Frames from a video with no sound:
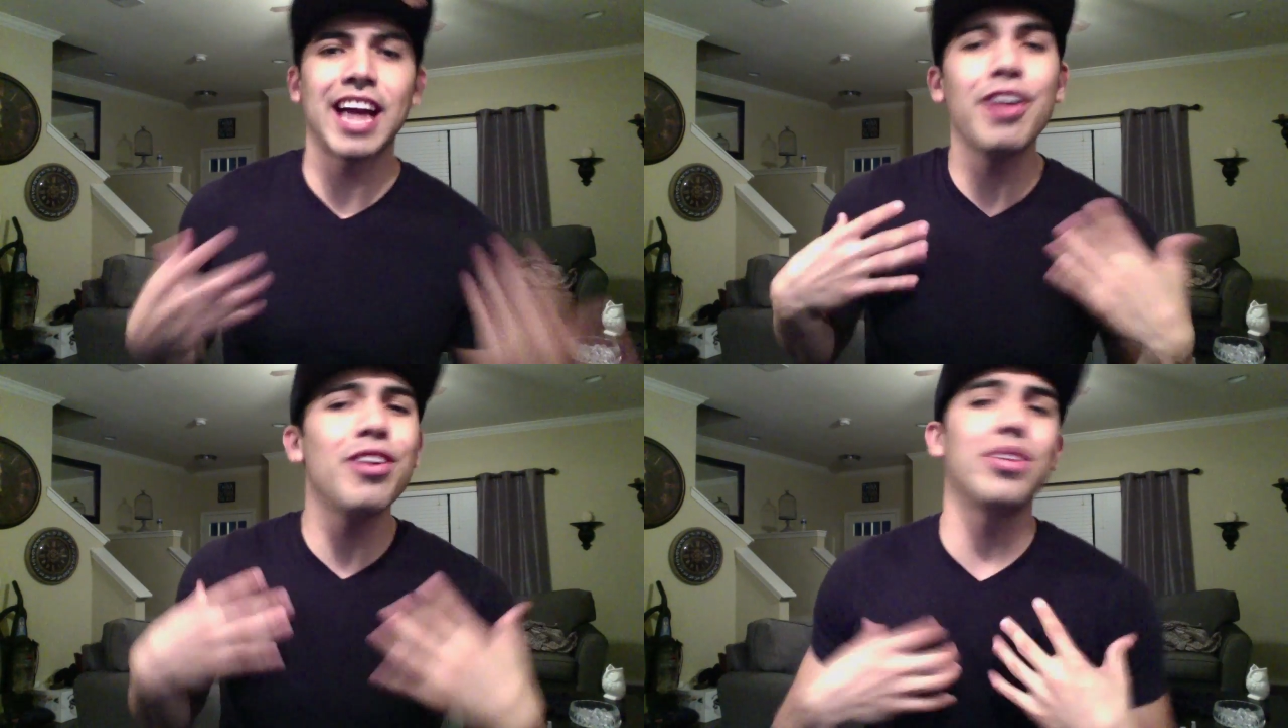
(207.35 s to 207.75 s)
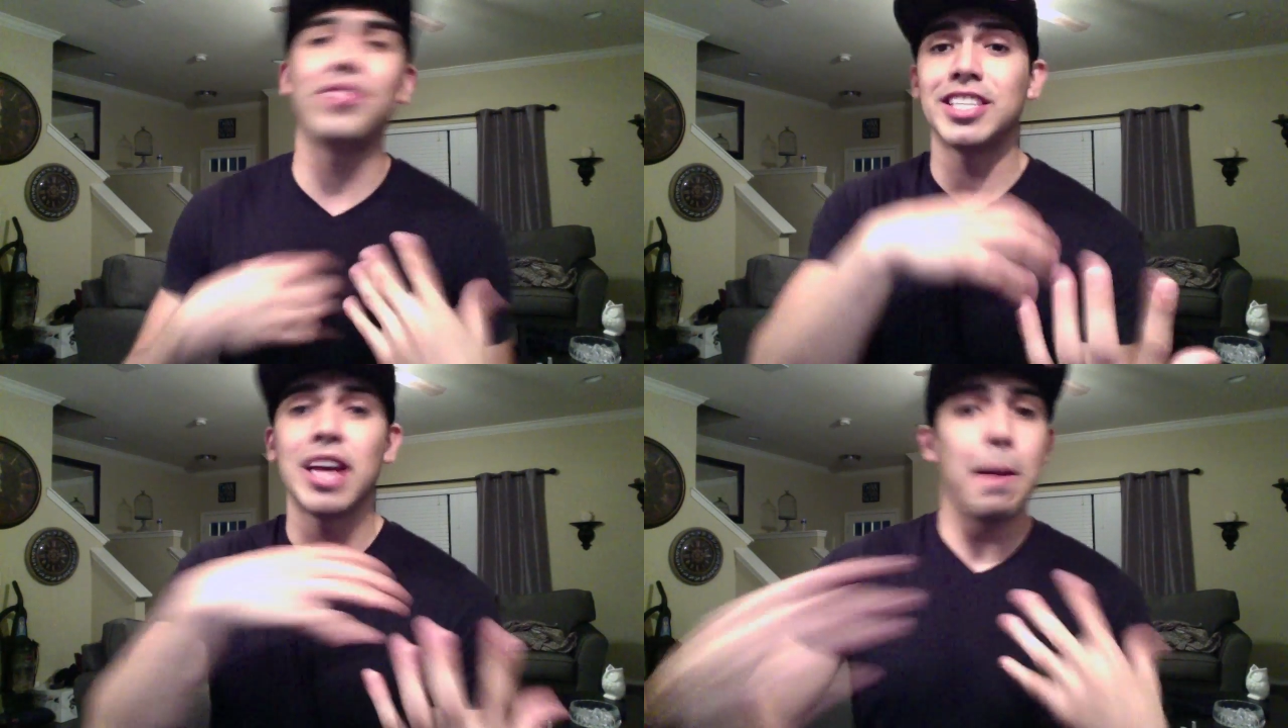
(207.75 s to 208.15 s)
I don't know if
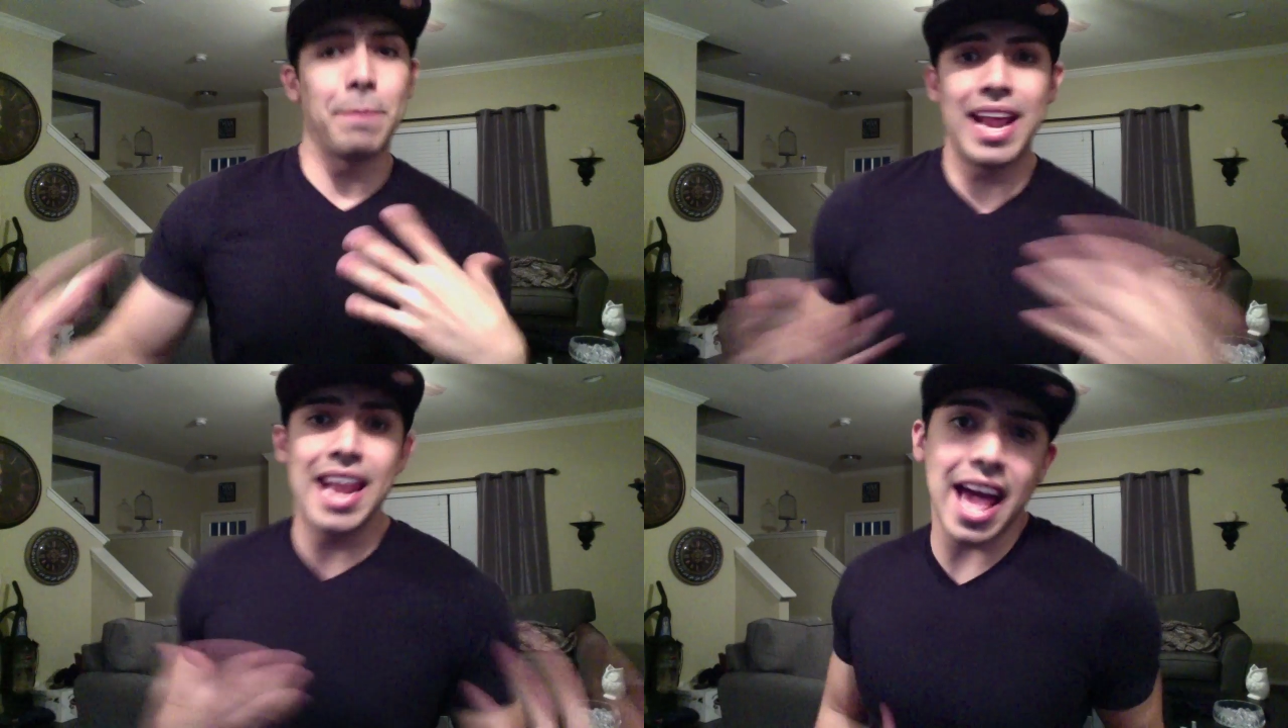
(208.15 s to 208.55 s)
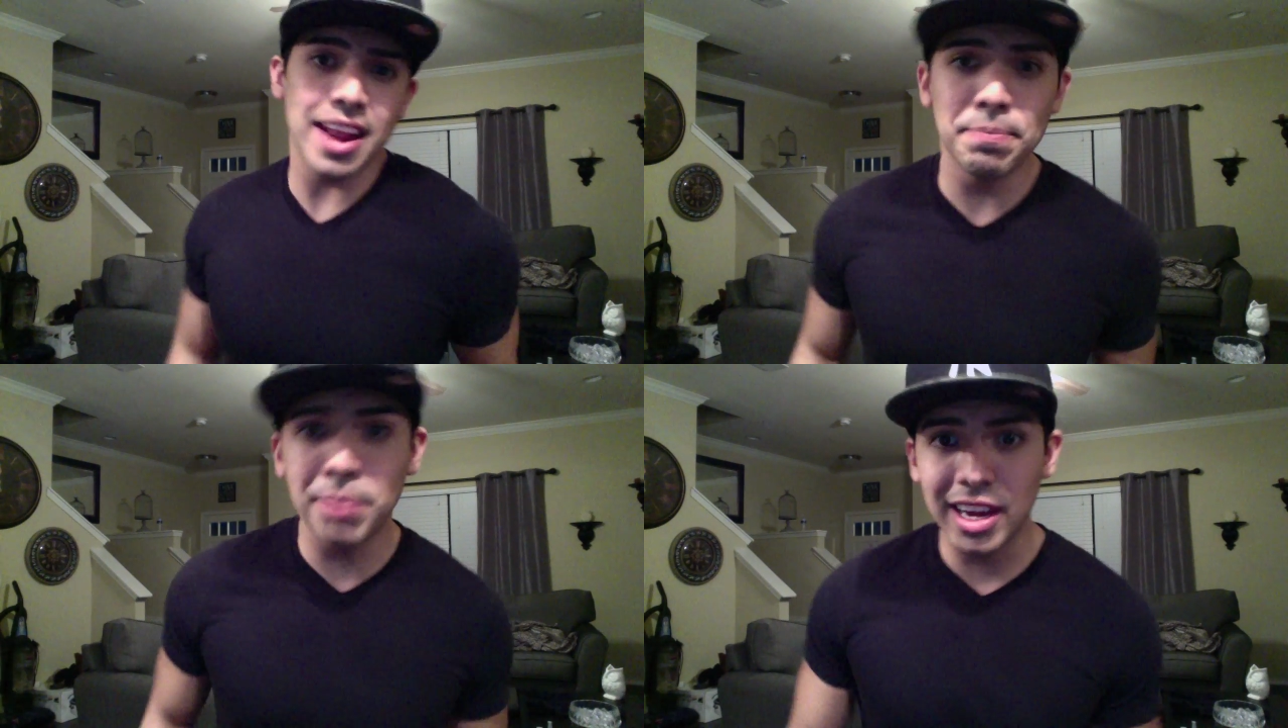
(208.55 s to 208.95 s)
it's my
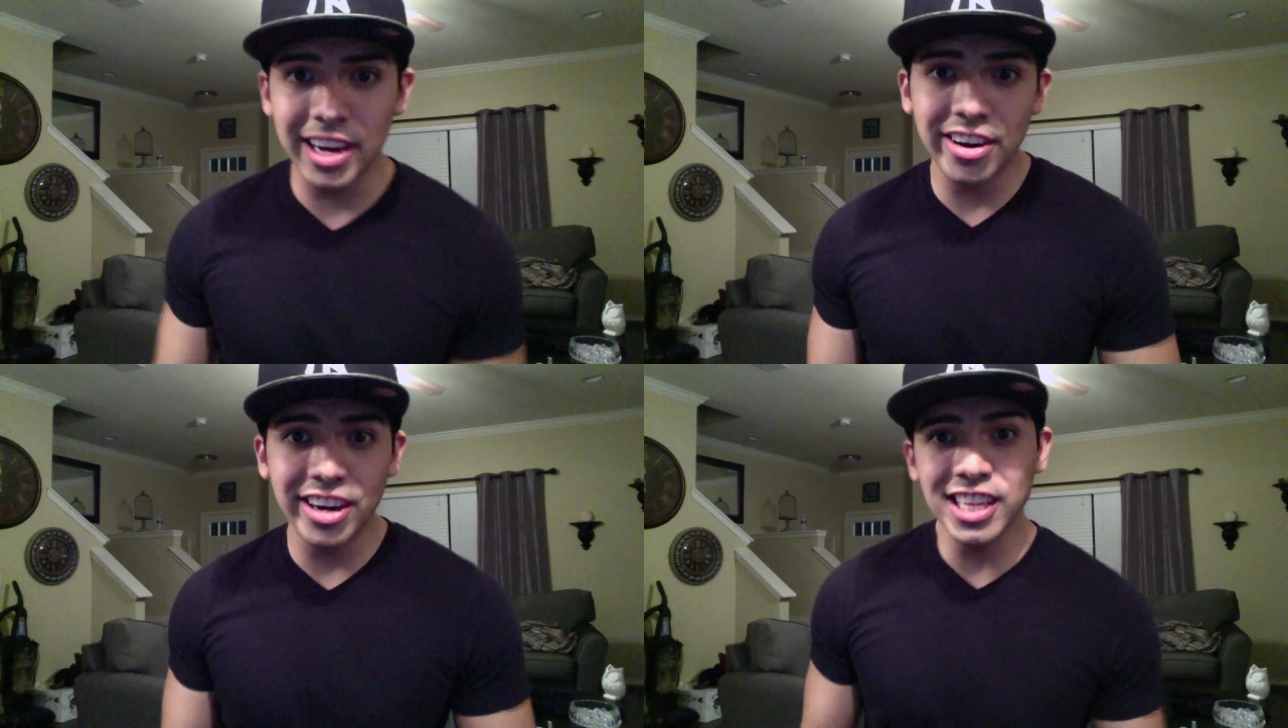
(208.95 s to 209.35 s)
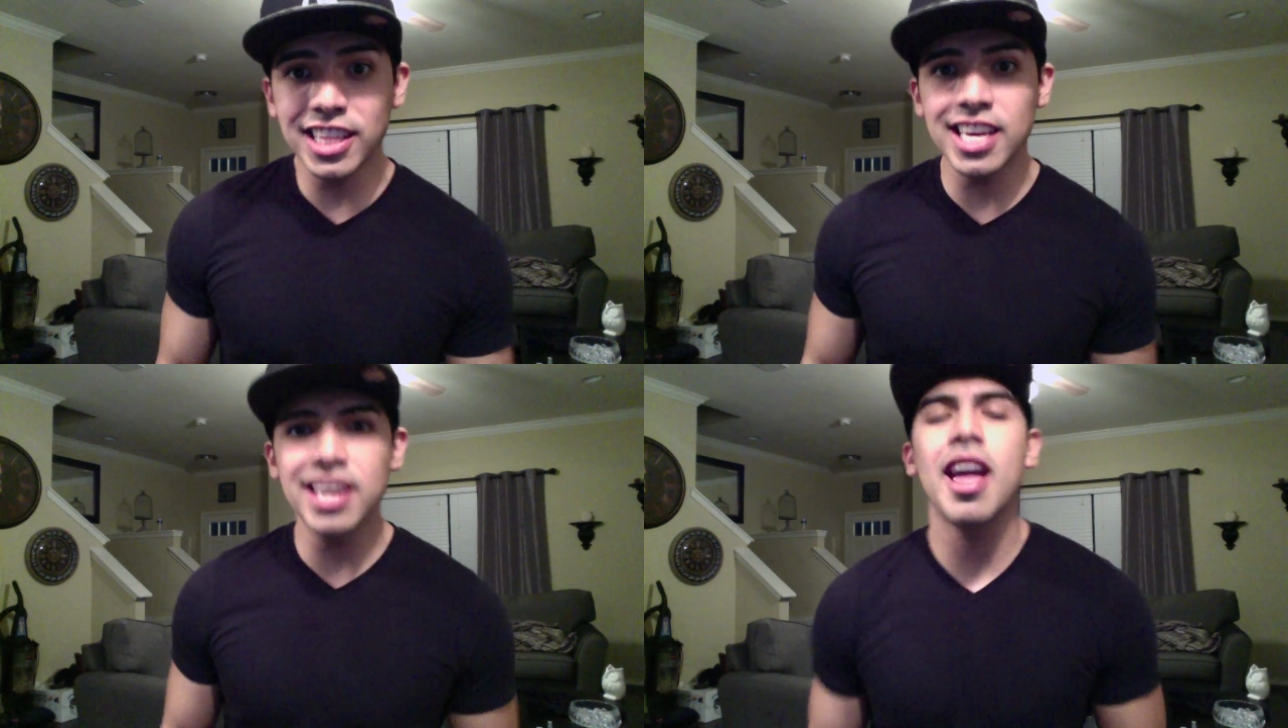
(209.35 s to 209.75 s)
Latin blood or
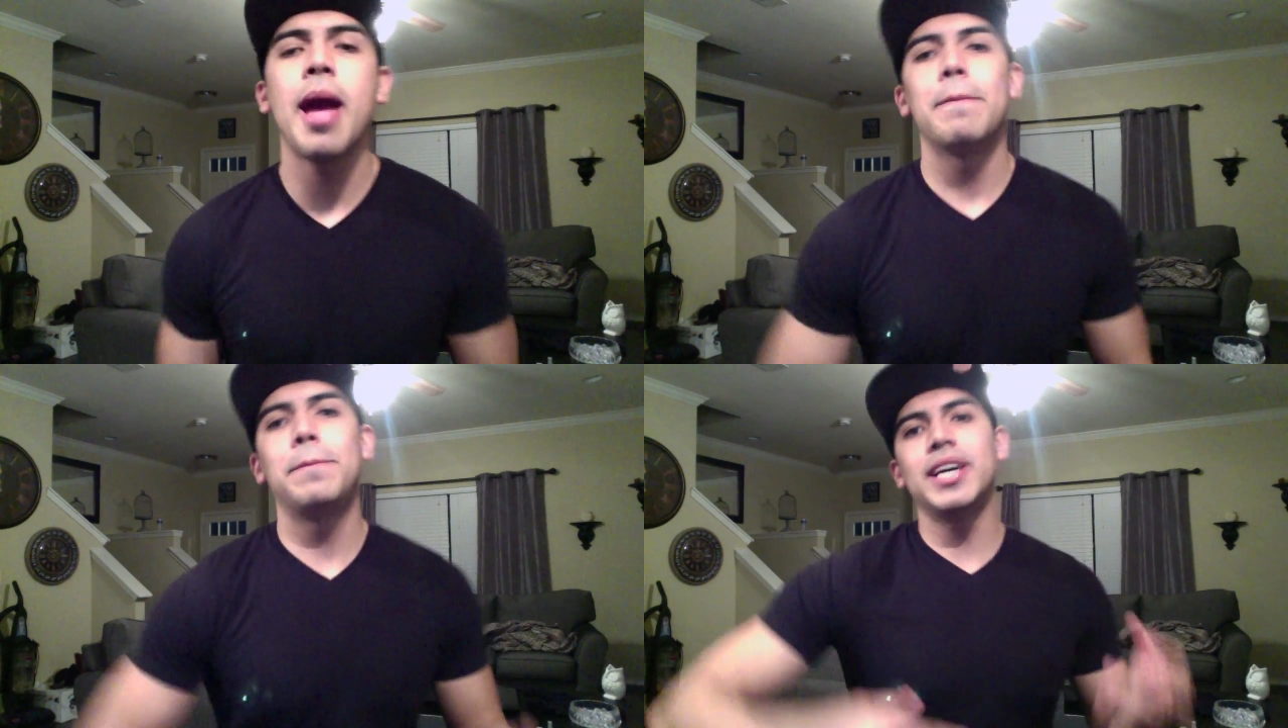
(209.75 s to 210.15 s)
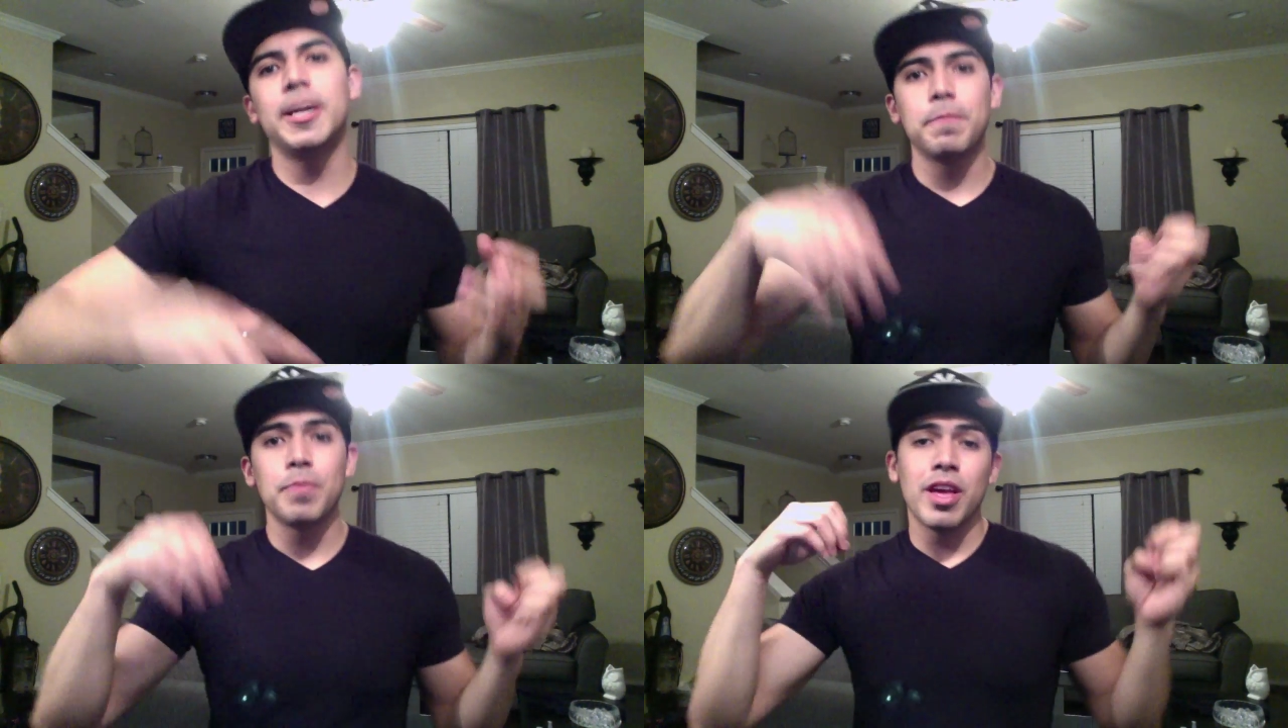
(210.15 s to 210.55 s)
anything,
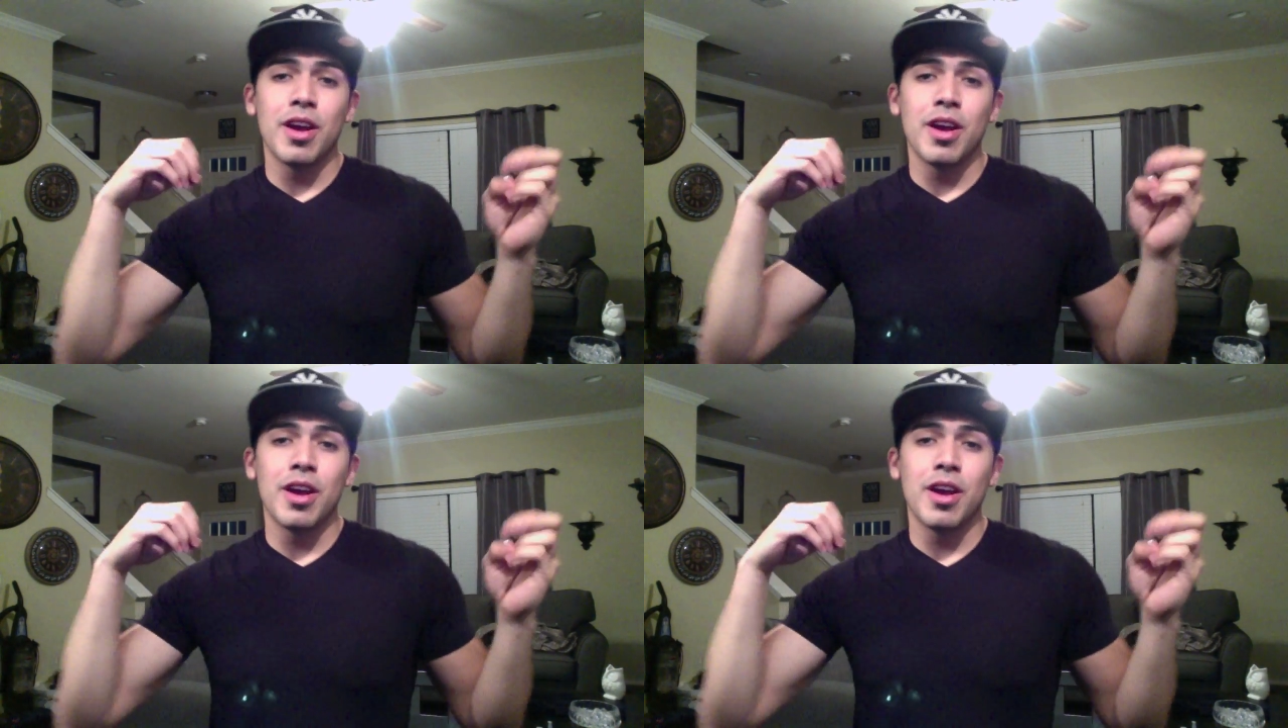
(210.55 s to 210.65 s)
but